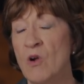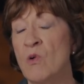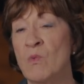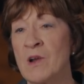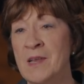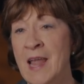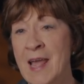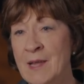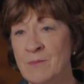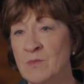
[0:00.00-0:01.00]
who were
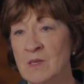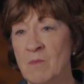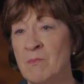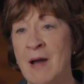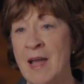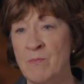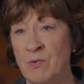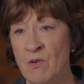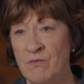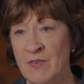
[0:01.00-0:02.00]
named by
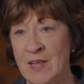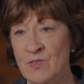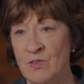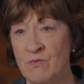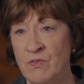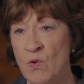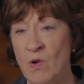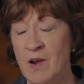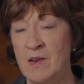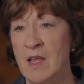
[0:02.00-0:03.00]
Professor
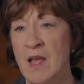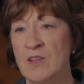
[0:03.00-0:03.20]
Ford